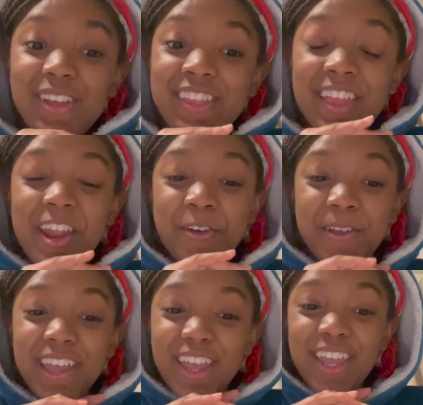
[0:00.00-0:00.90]
Is that
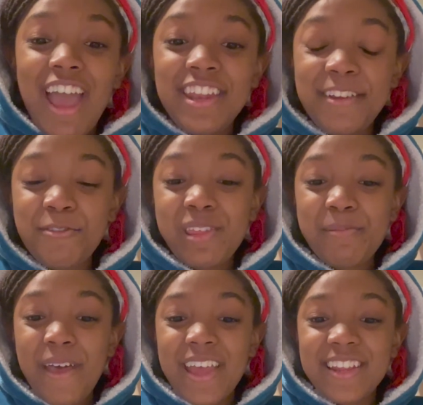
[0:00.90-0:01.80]
okay? I didn't
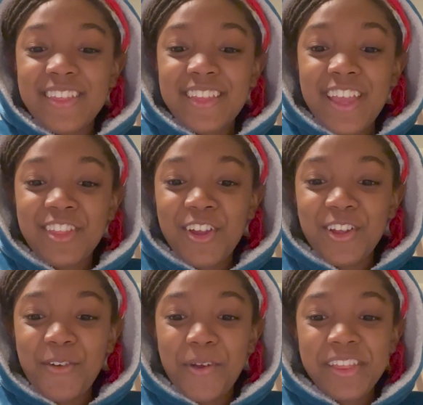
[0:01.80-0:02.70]
respond, instead
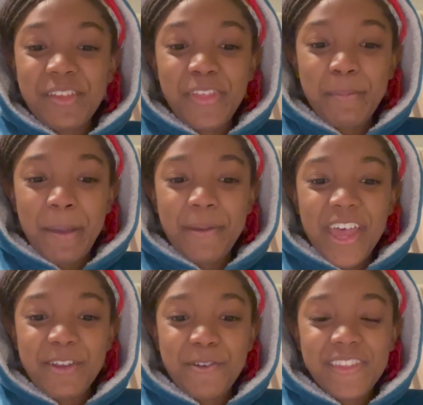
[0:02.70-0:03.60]
turning away so that my
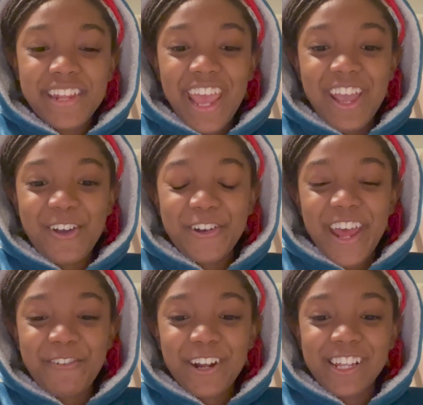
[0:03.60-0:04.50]
body wasn't angled
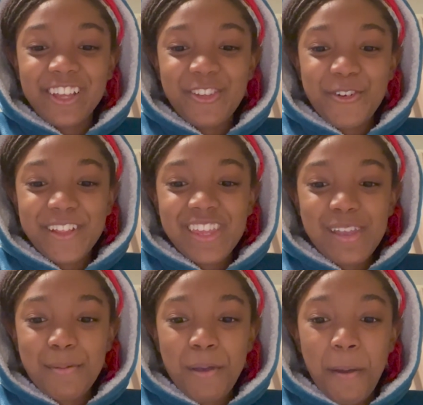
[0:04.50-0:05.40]
directly towards
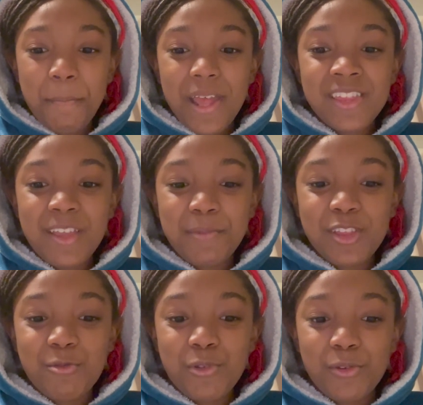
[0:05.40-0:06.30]
him. My stomach
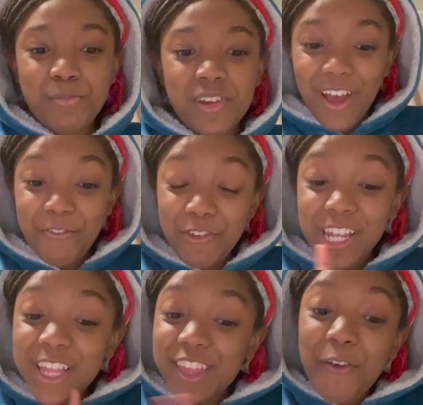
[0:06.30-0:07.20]
swooped, a
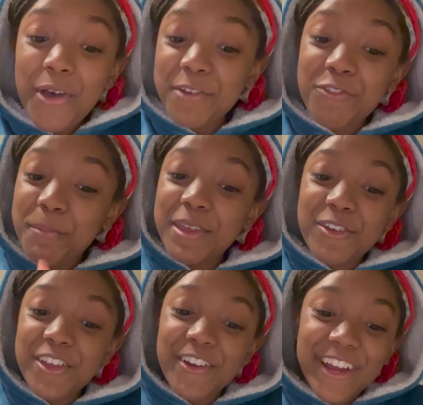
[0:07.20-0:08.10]
feeling so
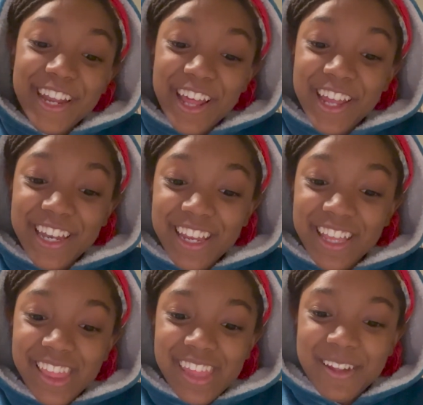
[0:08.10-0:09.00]
unfamiliar and
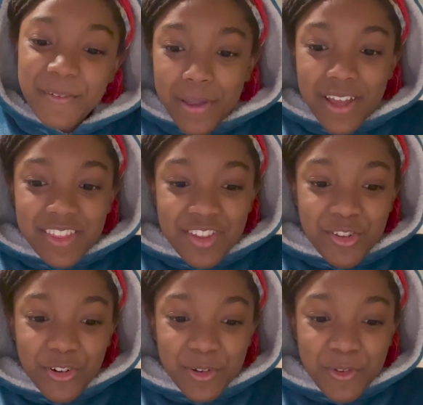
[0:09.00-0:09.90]
uneasy, because his
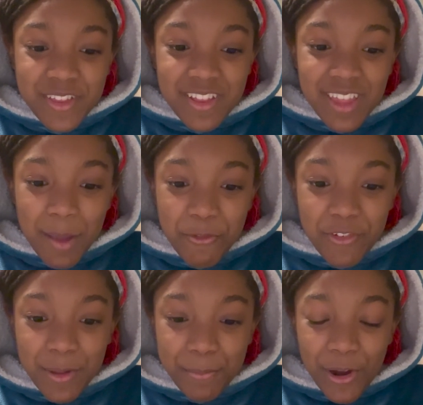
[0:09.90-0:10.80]
grin was the type
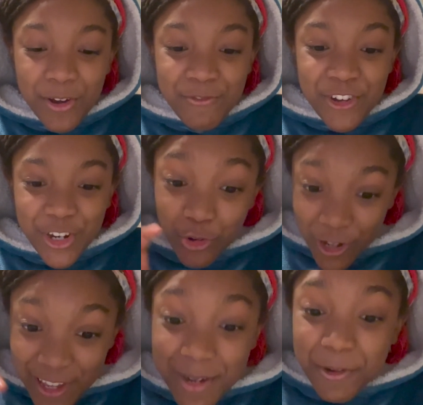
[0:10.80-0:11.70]
of imperfect,
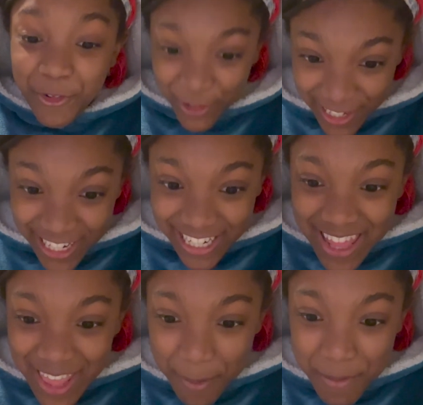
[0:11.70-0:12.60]
crooked grin
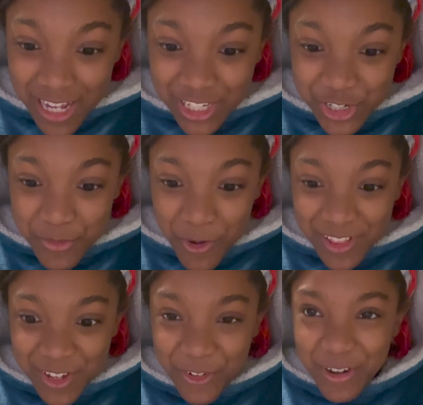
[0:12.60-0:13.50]
that made you
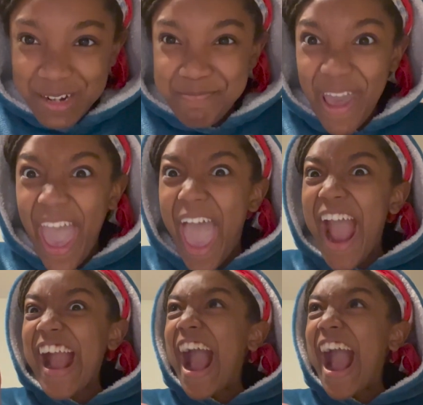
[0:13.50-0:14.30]
want to grin back.